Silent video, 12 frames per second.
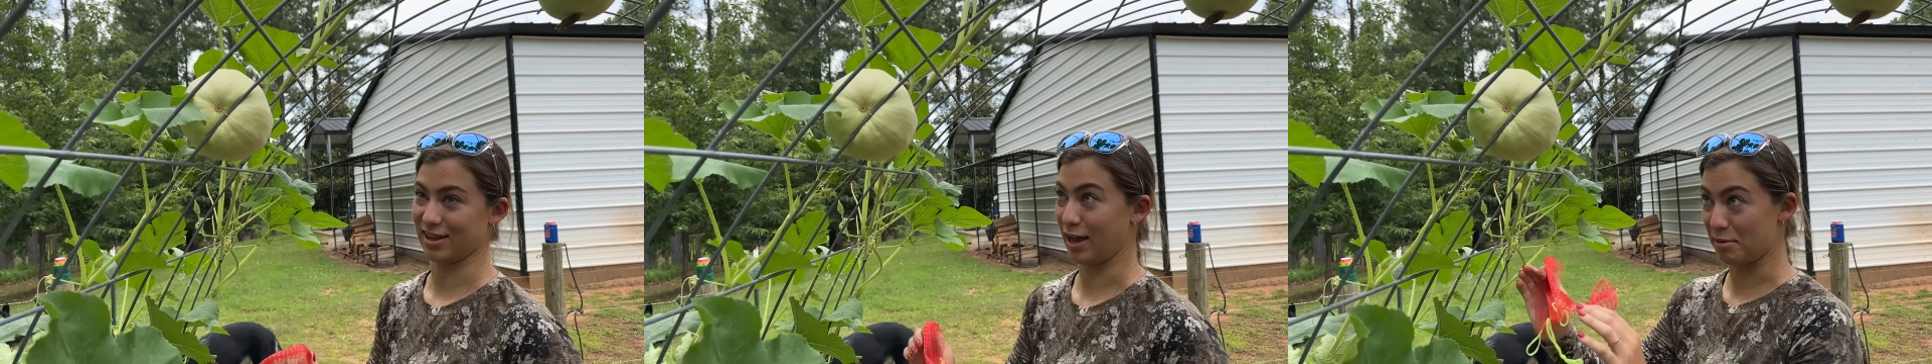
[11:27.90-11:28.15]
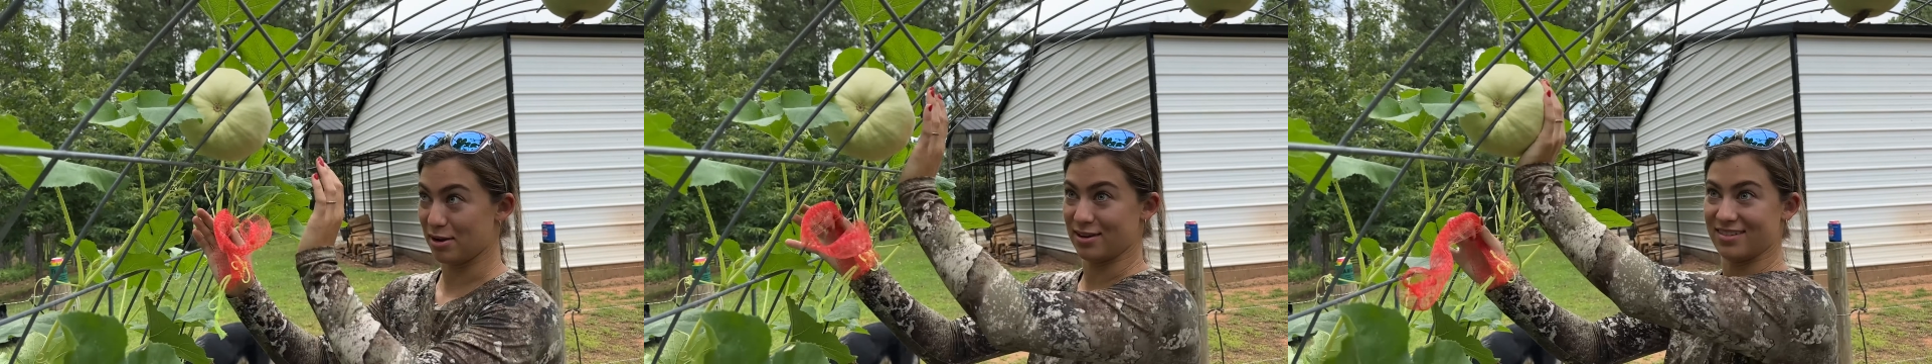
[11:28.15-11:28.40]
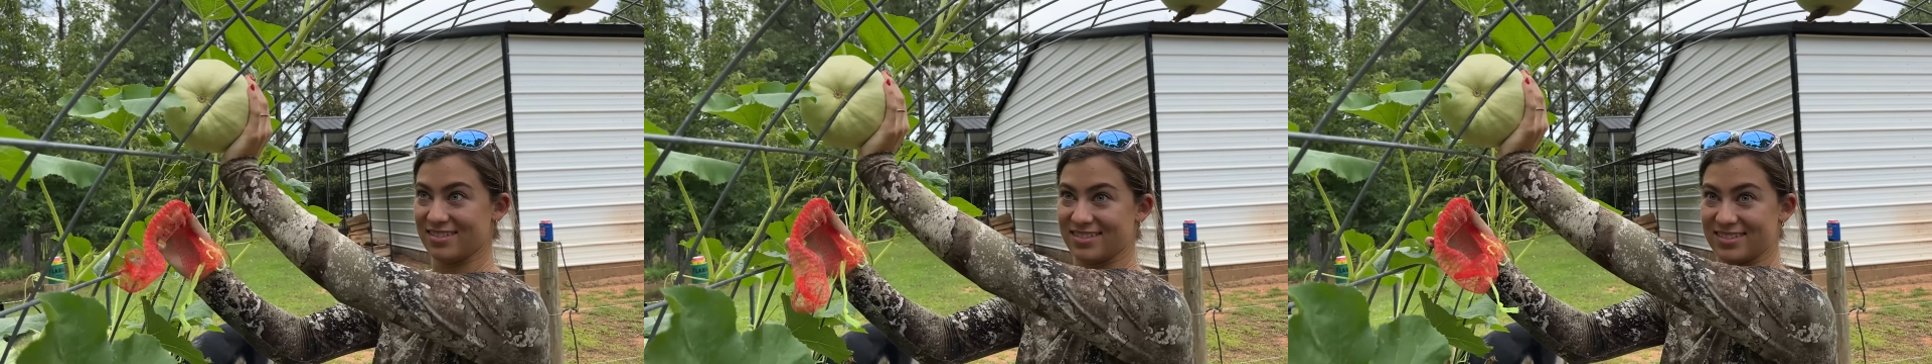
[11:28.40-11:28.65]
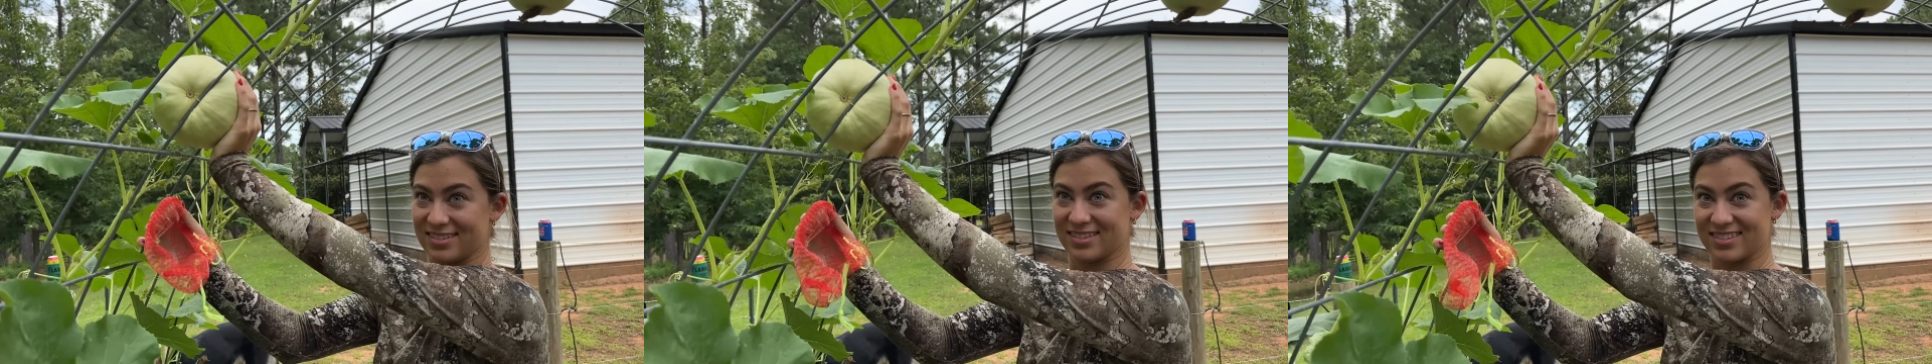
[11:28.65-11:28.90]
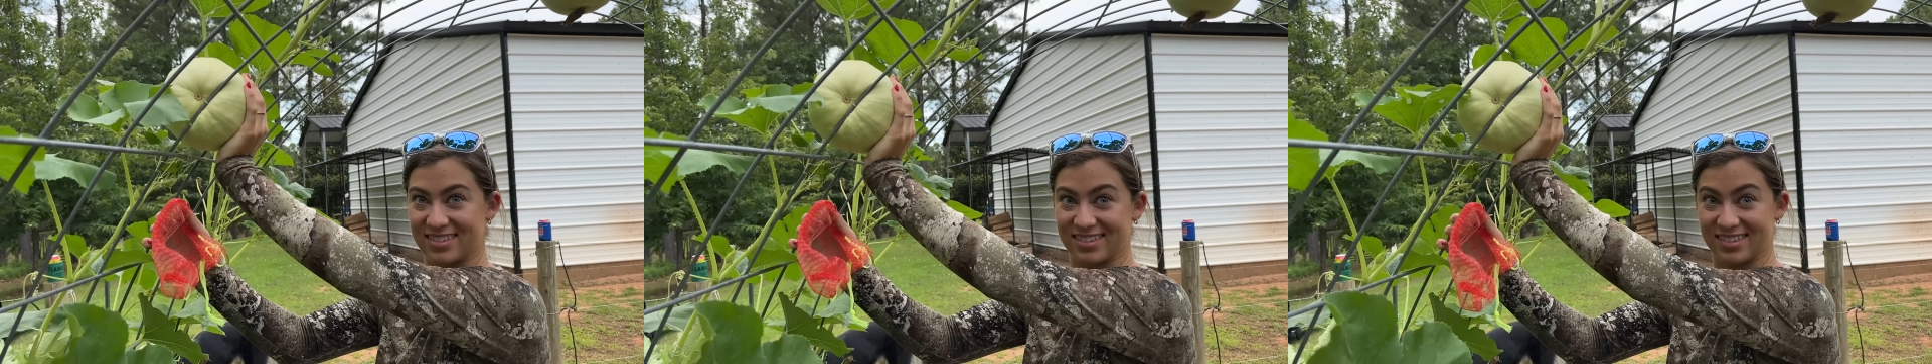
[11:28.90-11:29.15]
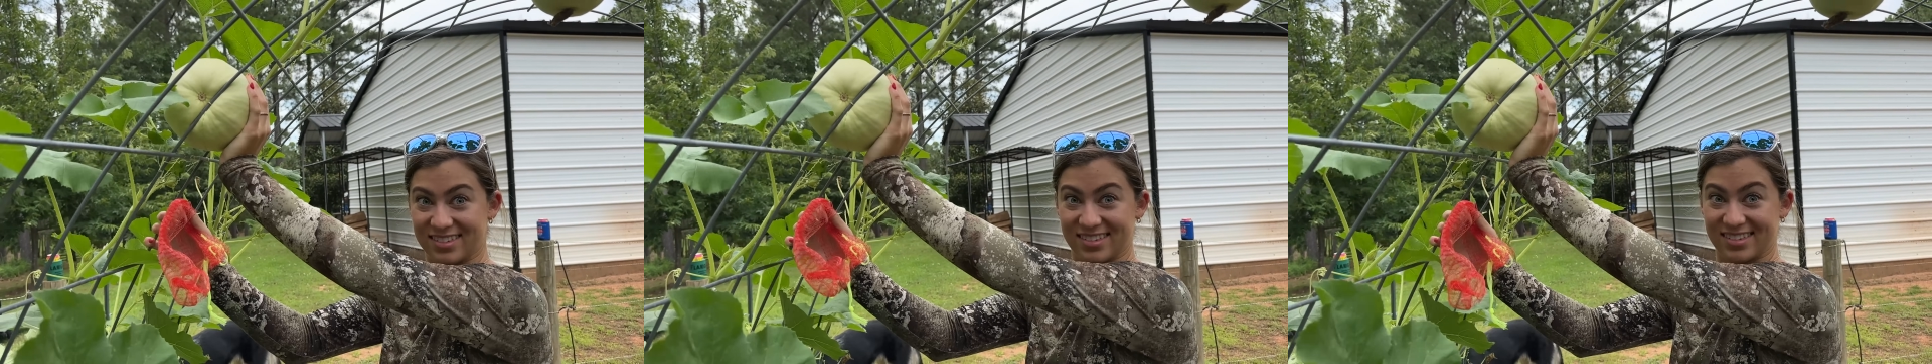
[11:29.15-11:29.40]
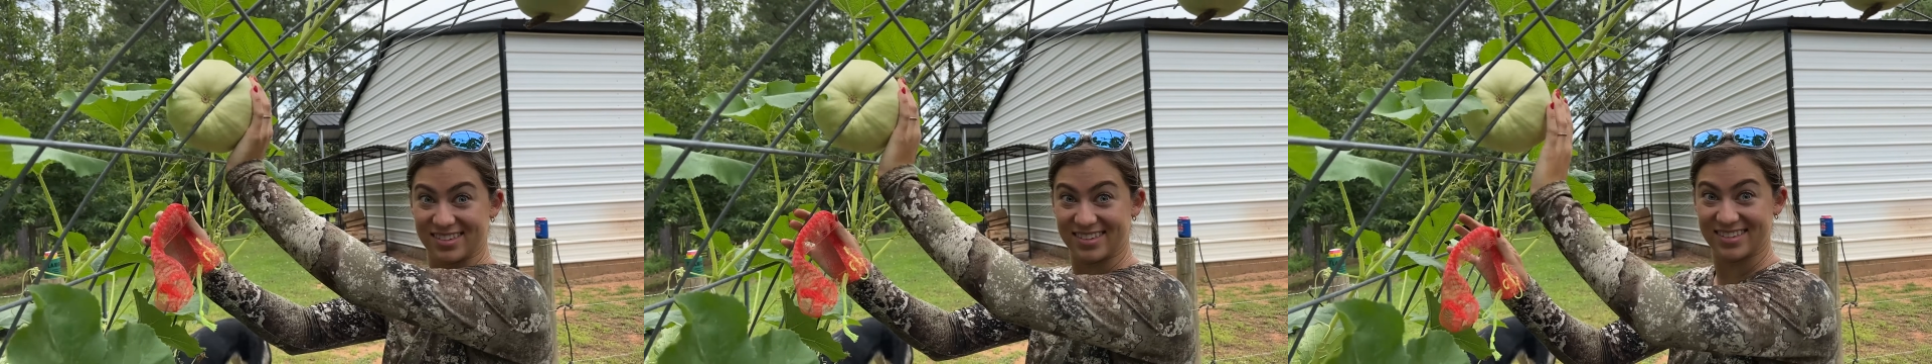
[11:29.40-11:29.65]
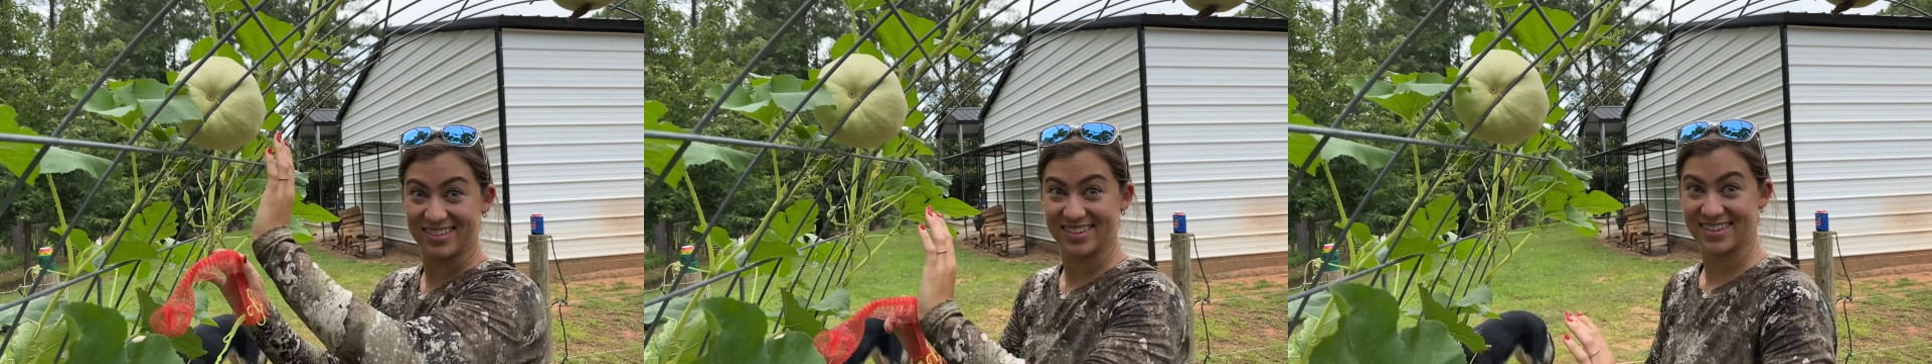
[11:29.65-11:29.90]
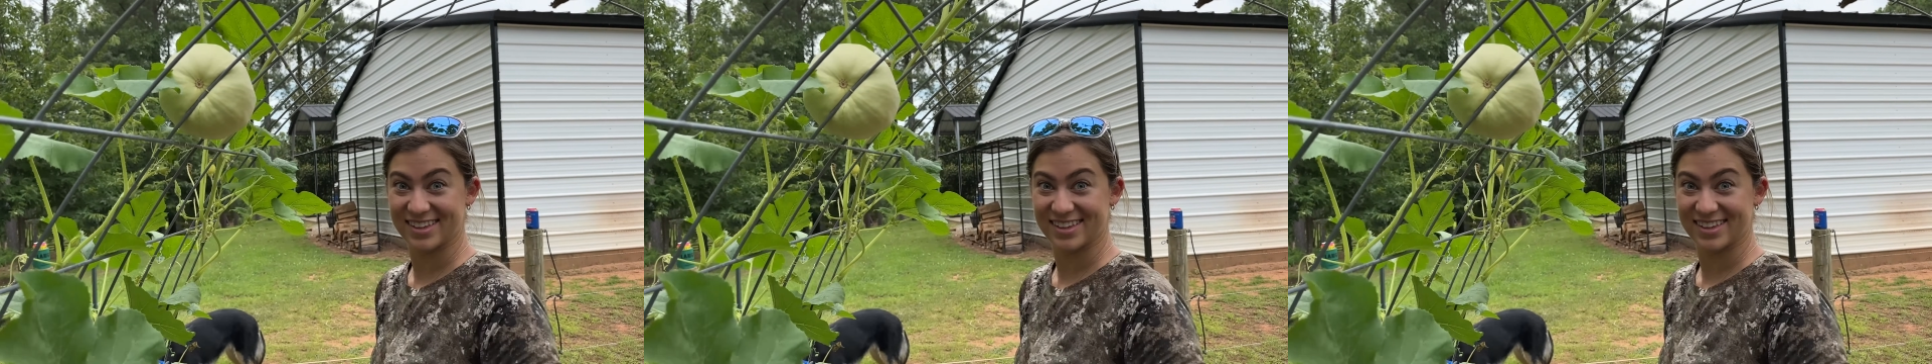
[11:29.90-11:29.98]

I mean, moving the whole